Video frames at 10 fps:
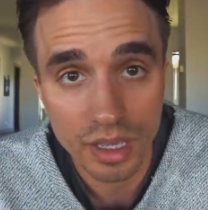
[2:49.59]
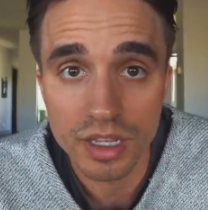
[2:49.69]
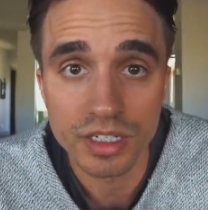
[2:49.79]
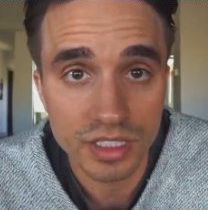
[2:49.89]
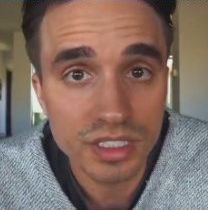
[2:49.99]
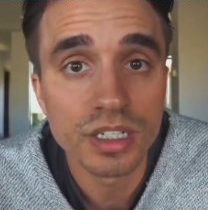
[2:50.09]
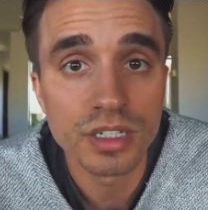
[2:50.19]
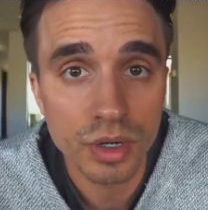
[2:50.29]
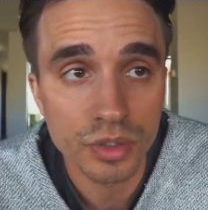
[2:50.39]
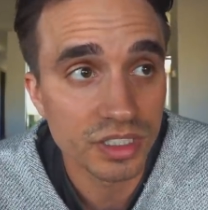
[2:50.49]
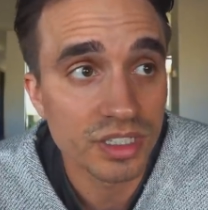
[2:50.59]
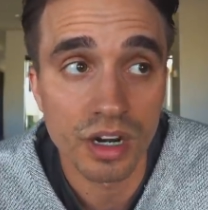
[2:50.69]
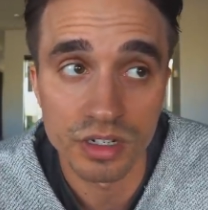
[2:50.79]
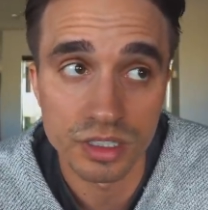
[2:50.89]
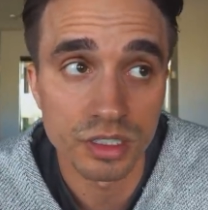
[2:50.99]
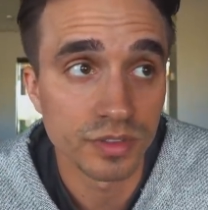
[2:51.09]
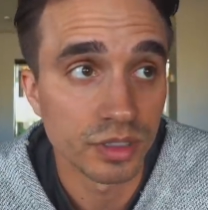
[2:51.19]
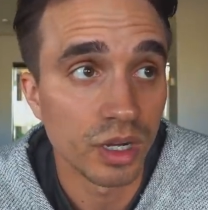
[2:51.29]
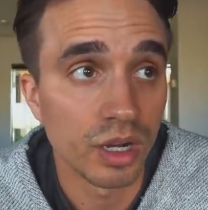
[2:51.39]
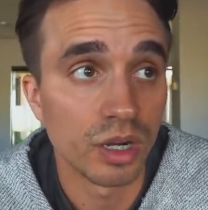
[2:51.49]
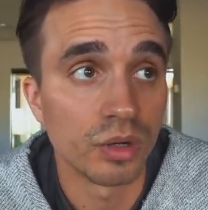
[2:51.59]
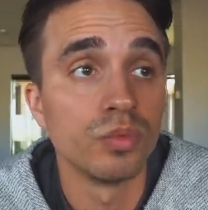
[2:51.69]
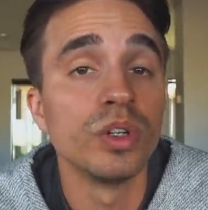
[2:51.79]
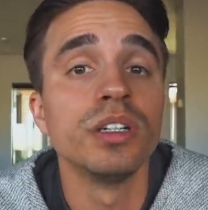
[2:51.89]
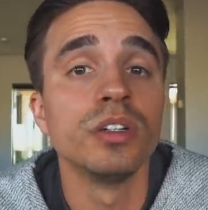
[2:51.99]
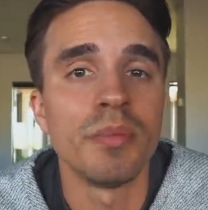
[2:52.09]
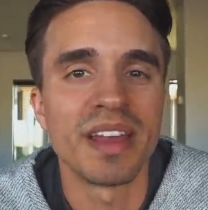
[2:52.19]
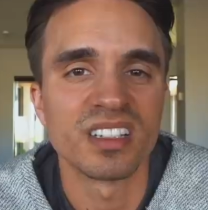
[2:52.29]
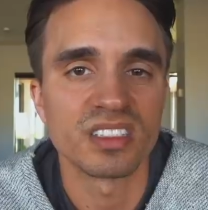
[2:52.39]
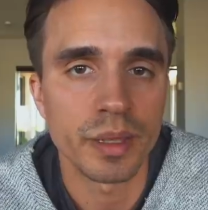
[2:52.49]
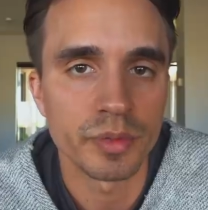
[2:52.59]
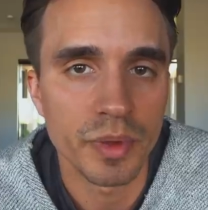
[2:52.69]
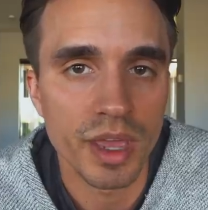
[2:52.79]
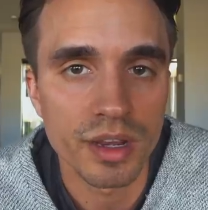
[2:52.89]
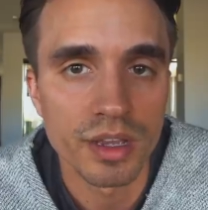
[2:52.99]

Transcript: hey, she's gonna know she's got herself a, a, a real Manscaped man.